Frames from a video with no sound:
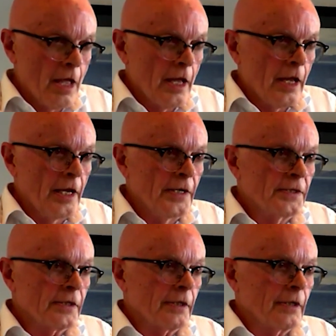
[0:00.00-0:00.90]

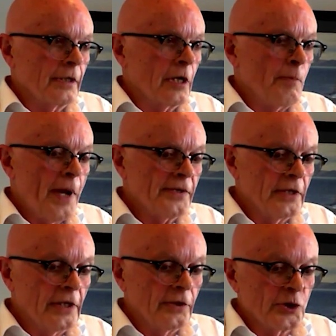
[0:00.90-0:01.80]
is the
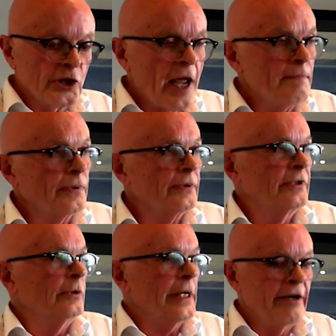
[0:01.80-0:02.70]
capacity to shape,
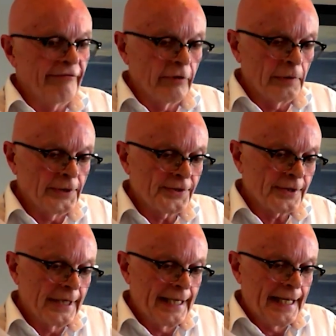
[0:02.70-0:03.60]
to
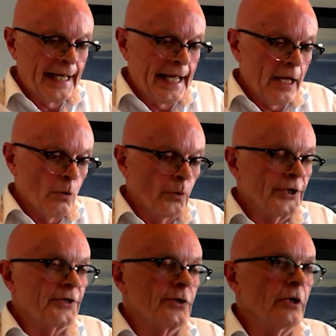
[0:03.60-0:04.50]
influence or
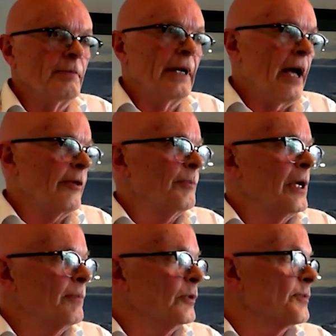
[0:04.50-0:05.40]
determine other
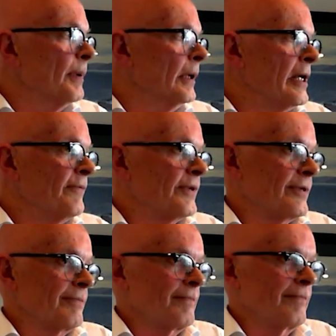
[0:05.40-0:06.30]
people's beliefs.
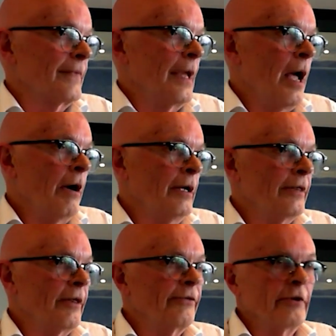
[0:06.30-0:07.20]
Now,
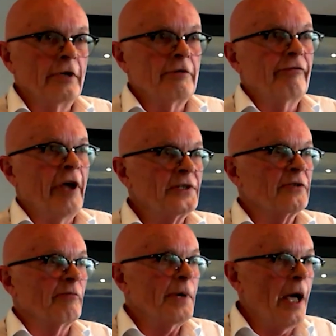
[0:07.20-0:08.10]
the third face
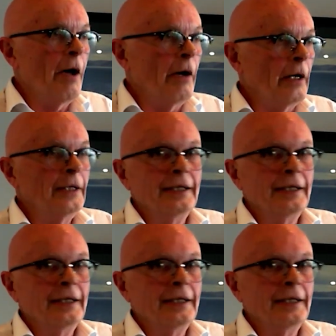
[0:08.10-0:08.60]
of power